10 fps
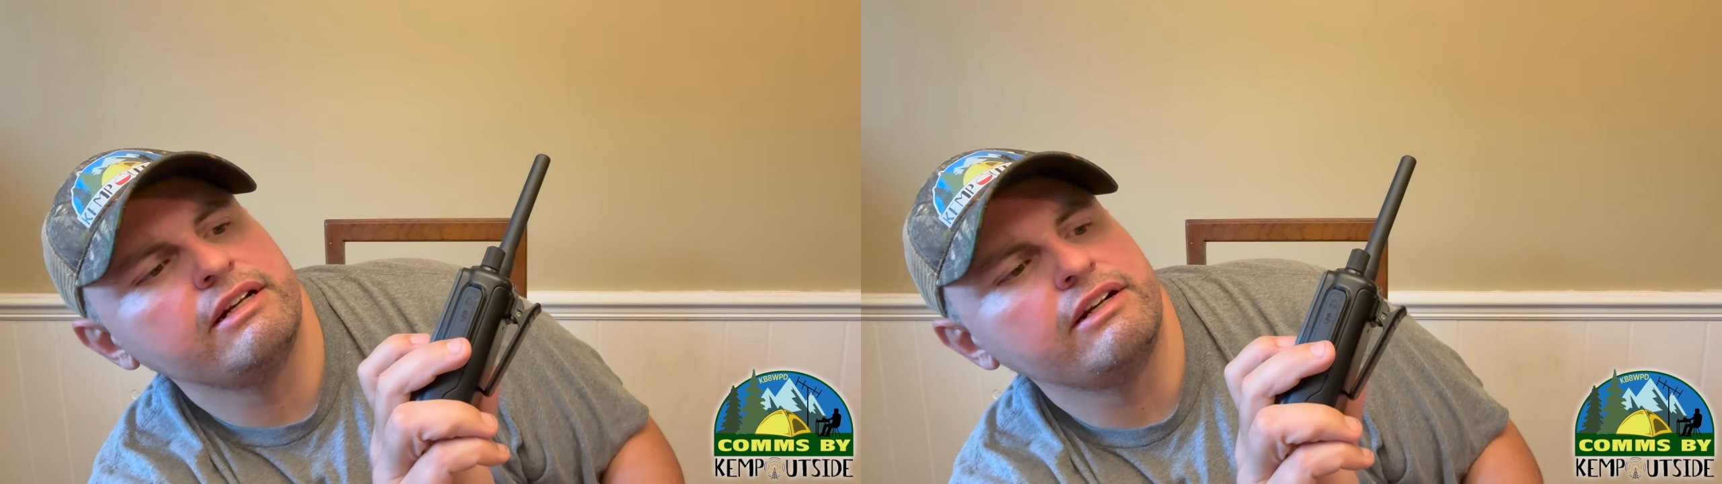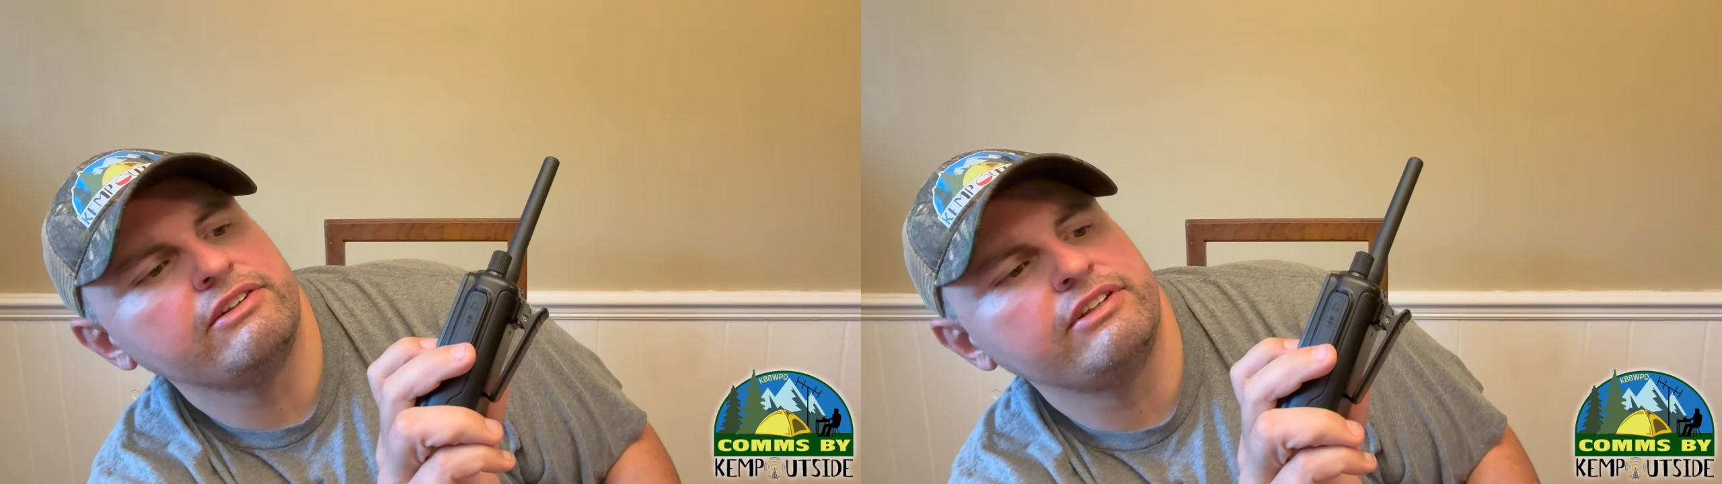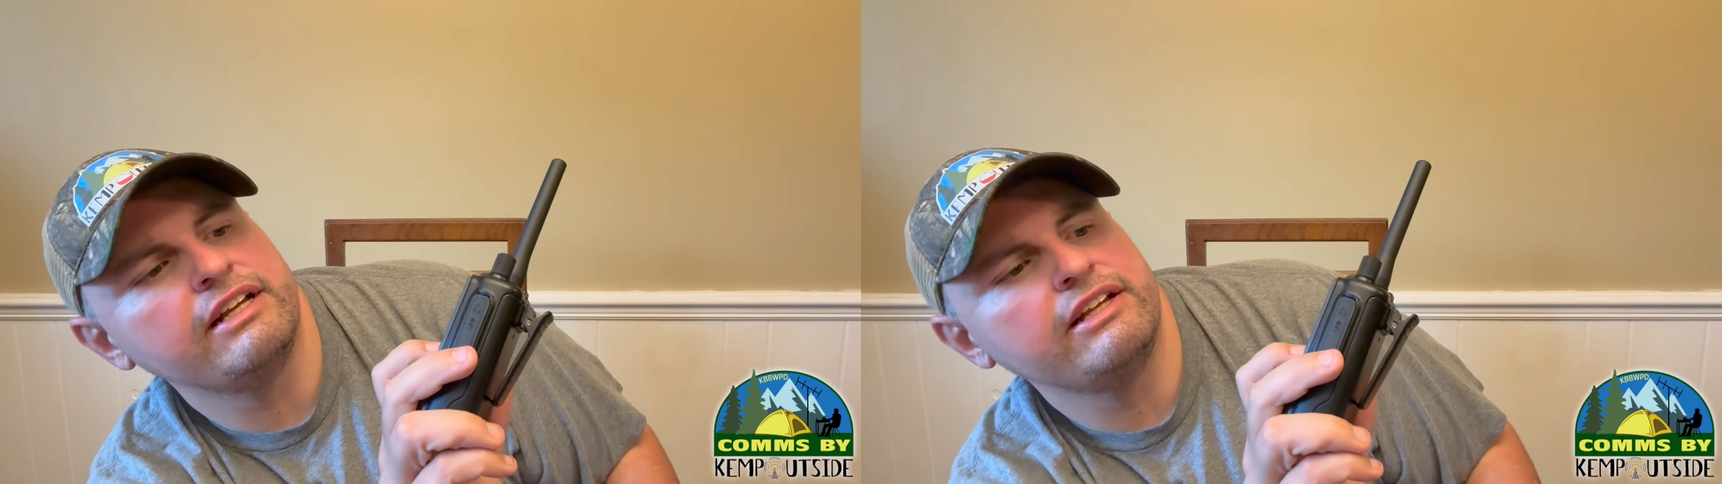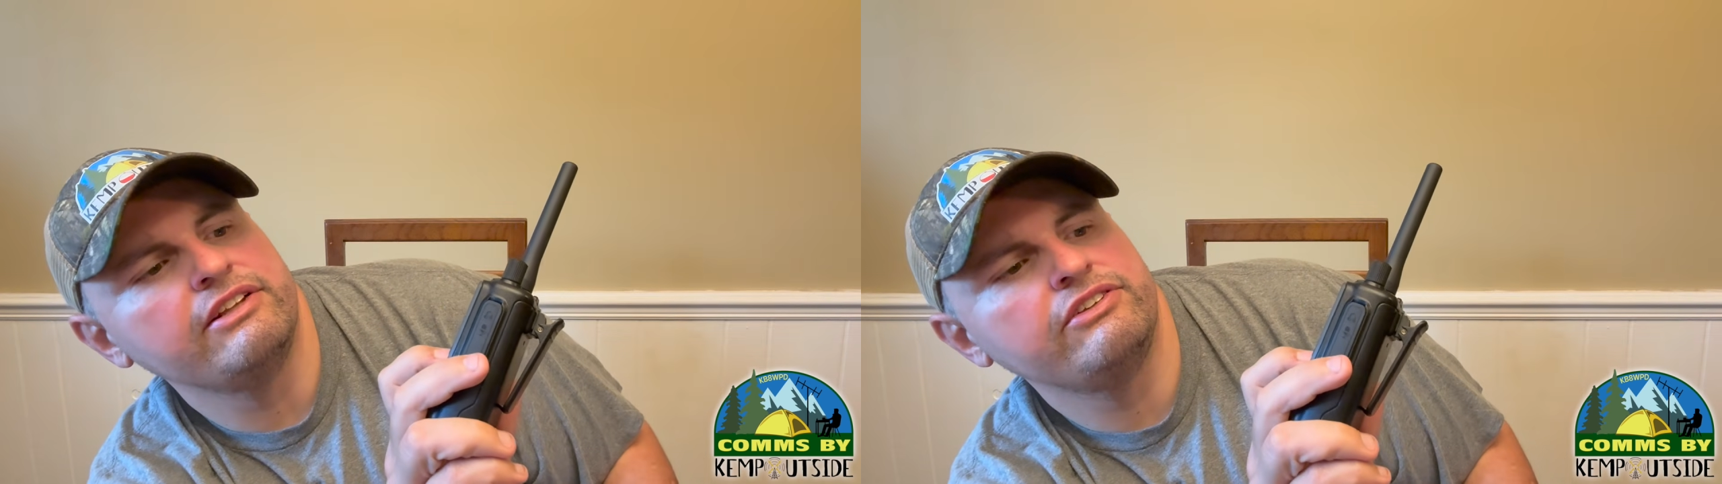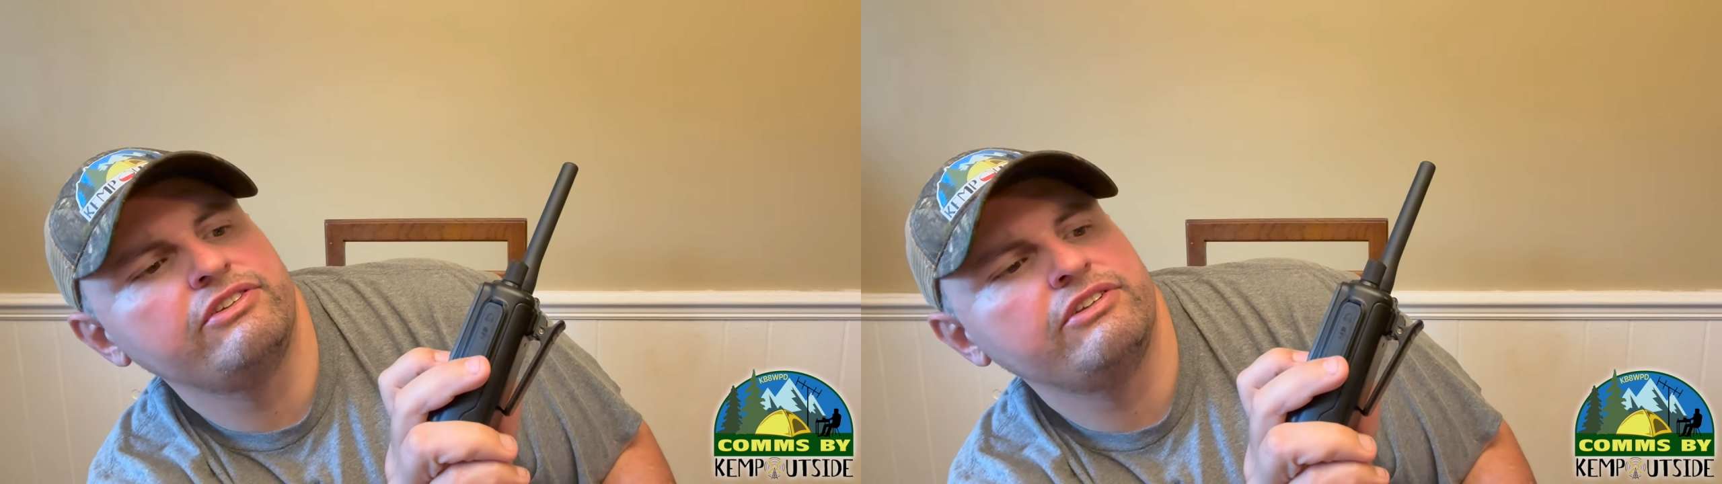it
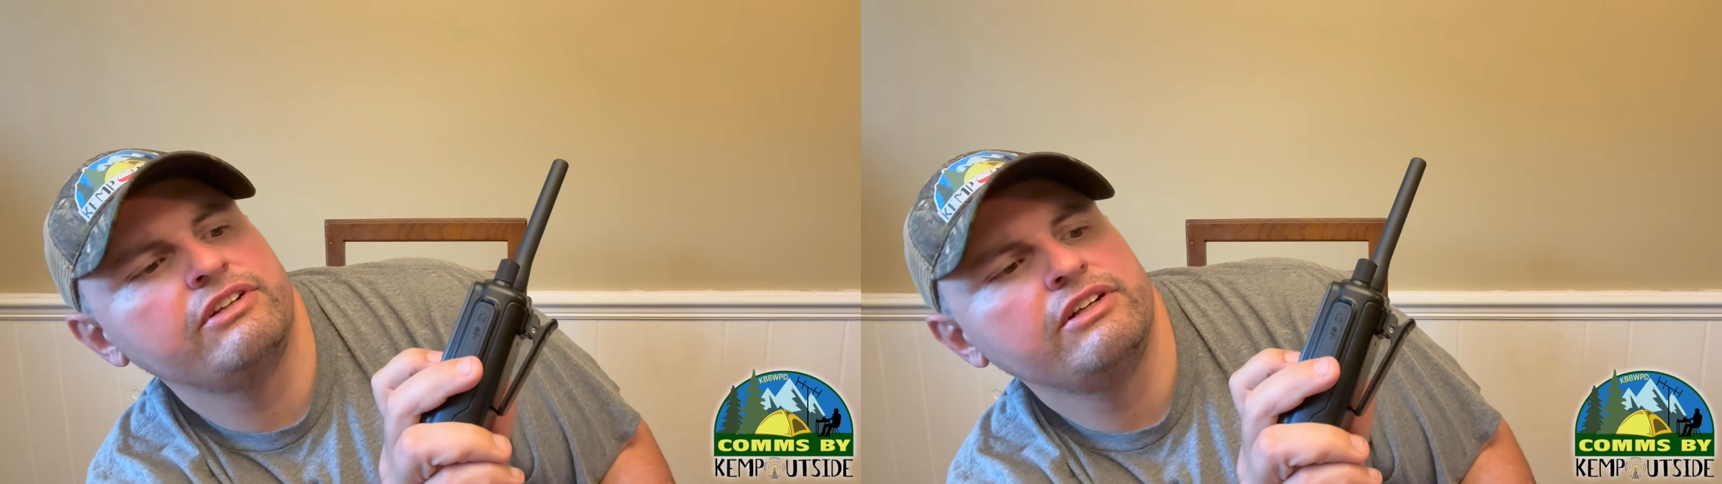says